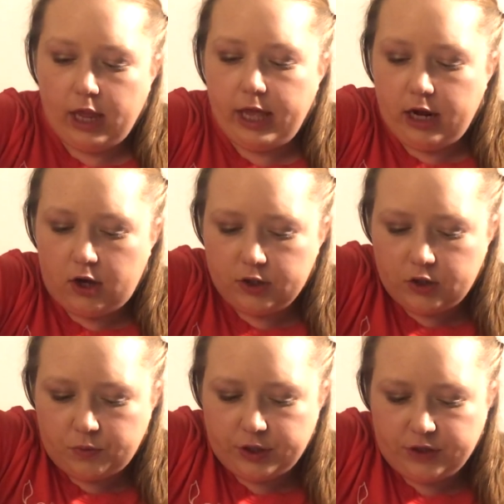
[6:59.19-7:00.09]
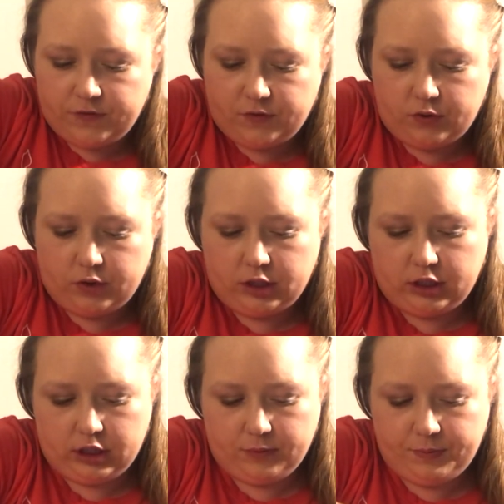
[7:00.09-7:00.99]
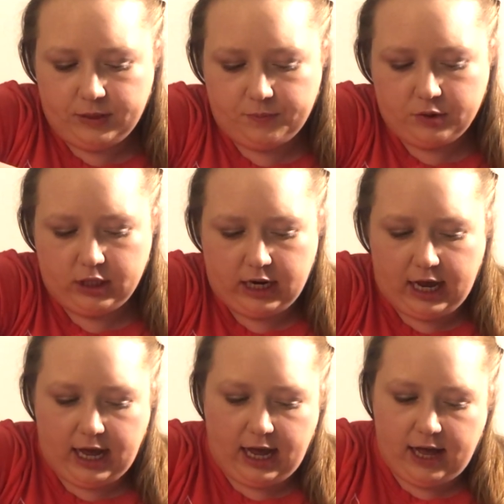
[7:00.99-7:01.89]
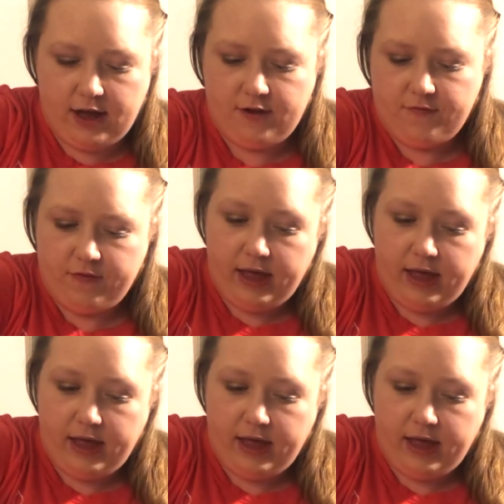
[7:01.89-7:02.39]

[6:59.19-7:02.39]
It also works for people that have